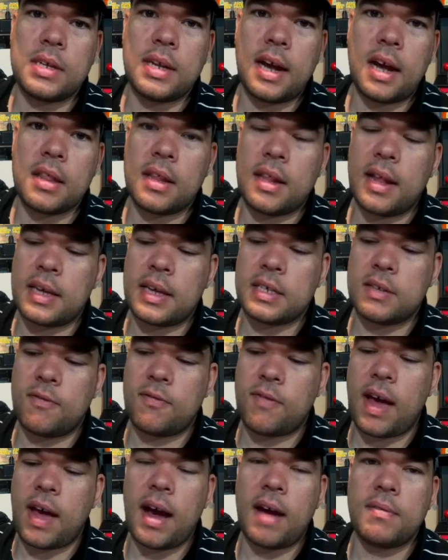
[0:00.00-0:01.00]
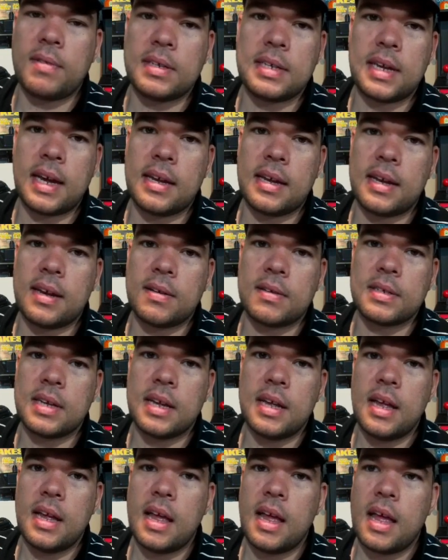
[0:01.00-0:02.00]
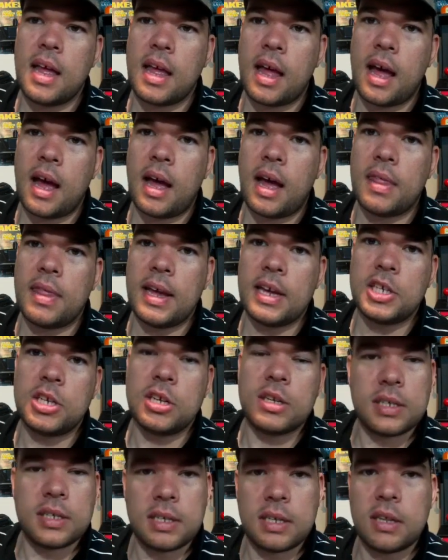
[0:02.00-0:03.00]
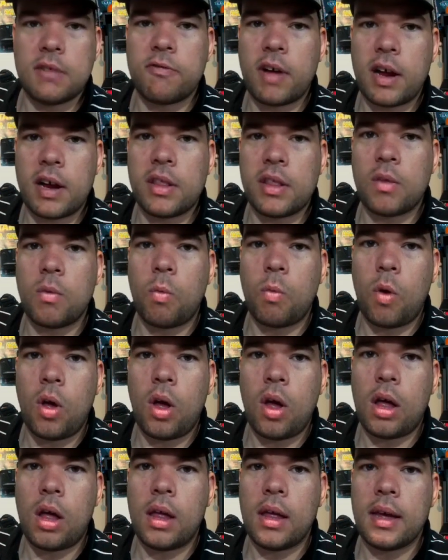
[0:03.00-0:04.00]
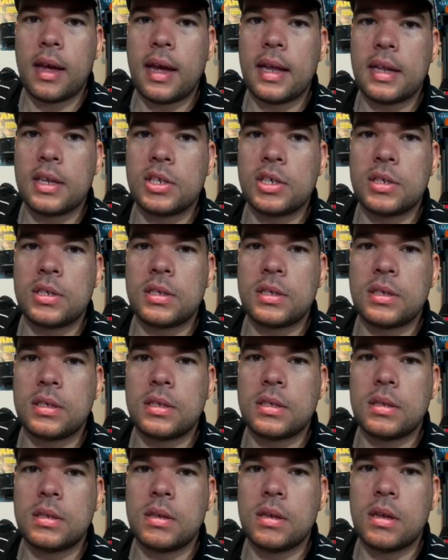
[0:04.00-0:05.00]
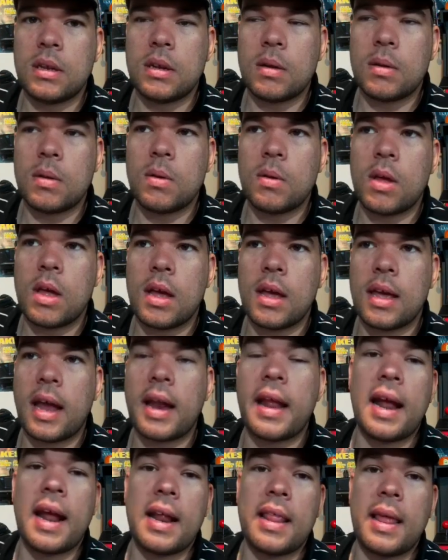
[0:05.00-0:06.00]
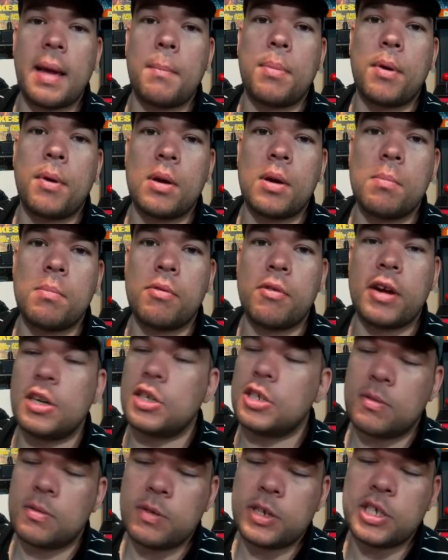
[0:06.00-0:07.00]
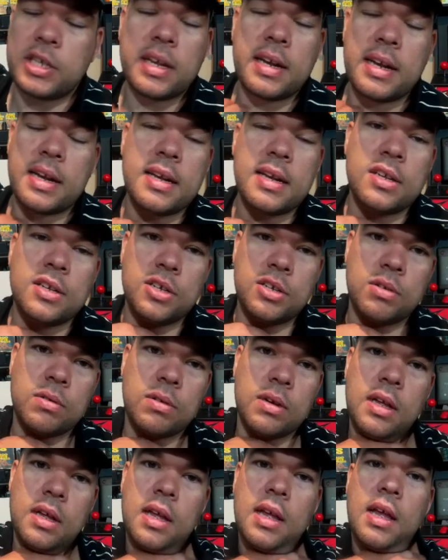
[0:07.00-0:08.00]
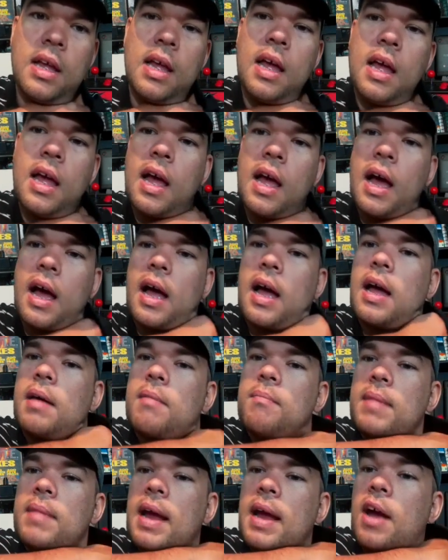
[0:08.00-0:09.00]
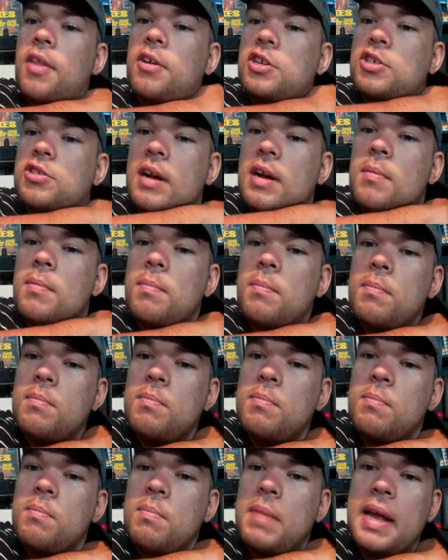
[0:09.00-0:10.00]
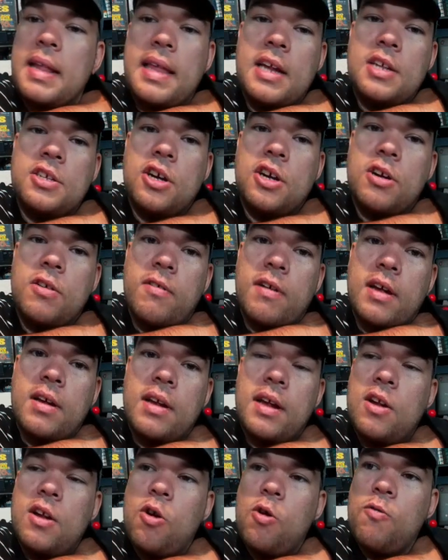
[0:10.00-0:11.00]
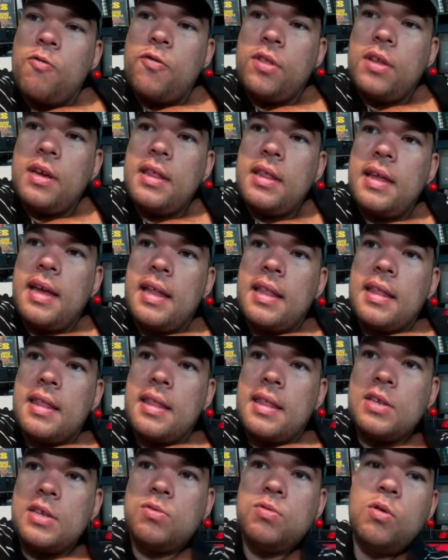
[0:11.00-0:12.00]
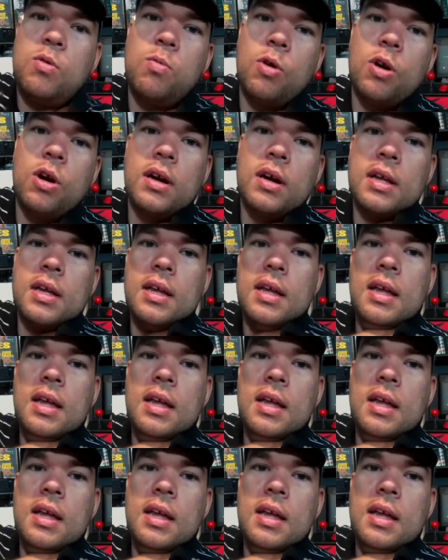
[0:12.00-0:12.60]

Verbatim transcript: down the last five to ten years. Uh, they should have seen the writing on the wall and got ahead of that burning bridge, which they didn't do. Um, now they're trying to make that turnaround, and hopefully that this will work.